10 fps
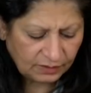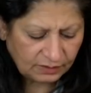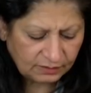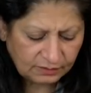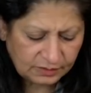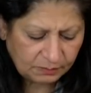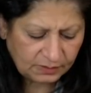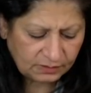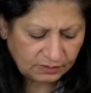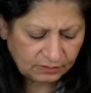they
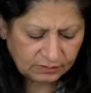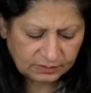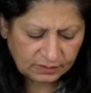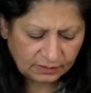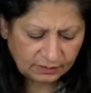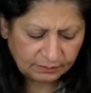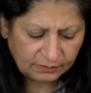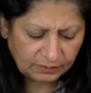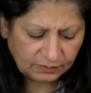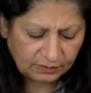speak to you and tell them
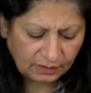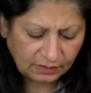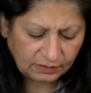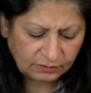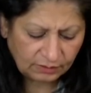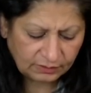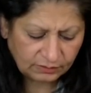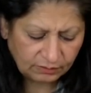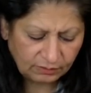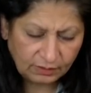they need to let
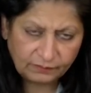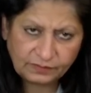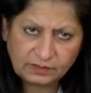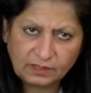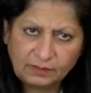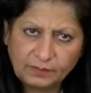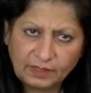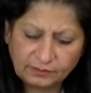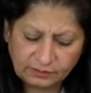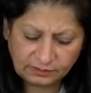go all of the drama,
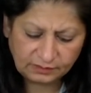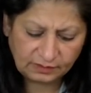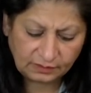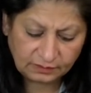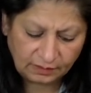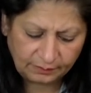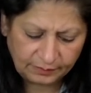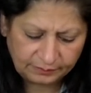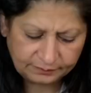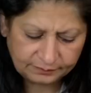I don't need any drama.